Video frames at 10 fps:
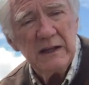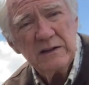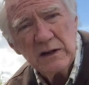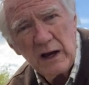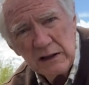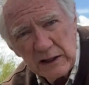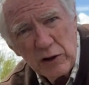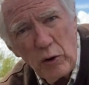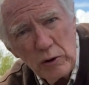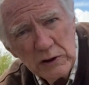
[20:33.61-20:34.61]
It's called a
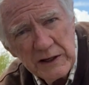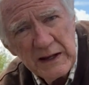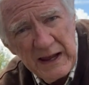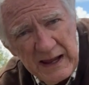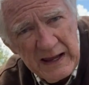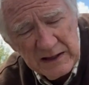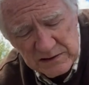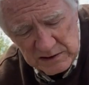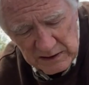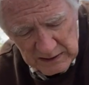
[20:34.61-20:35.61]
Golden Ace,